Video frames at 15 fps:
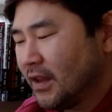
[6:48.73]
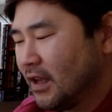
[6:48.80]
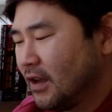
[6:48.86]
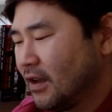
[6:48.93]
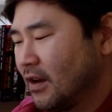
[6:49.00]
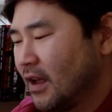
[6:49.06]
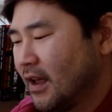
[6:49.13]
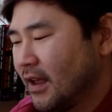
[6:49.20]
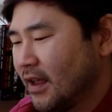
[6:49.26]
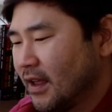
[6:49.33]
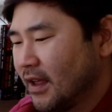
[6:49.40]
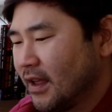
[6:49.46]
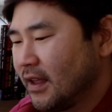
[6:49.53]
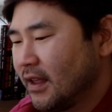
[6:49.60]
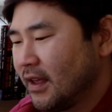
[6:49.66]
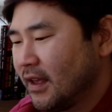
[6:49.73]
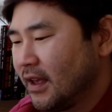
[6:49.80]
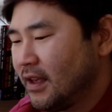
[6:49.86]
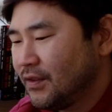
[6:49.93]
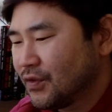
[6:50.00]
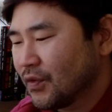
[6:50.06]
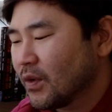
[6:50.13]

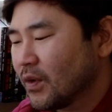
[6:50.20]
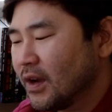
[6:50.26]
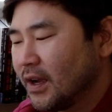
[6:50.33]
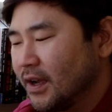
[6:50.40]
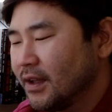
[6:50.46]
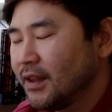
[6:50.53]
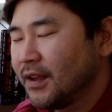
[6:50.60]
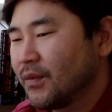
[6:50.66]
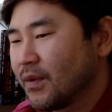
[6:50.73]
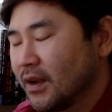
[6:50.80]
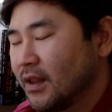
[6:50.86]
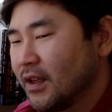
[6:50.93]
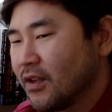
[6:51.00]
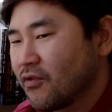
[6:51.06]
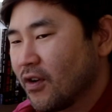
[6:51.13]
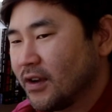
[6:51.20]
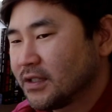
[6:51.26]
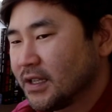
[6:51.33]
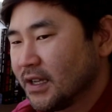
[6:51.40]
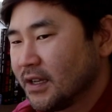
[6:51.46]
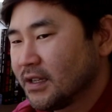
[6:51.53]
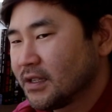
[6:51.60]
he's really, really
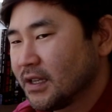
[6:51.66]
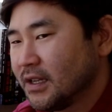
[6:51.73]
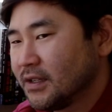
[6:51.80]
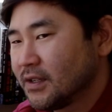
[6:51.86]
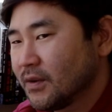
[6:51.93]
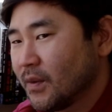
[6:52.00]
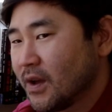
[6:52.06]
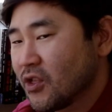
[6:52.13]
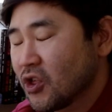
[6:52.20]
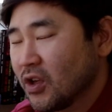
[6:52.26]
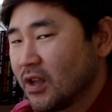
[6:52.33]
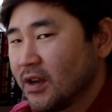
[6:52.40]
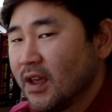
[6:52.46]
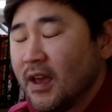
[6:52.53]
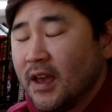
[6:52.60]
trusting his intuition.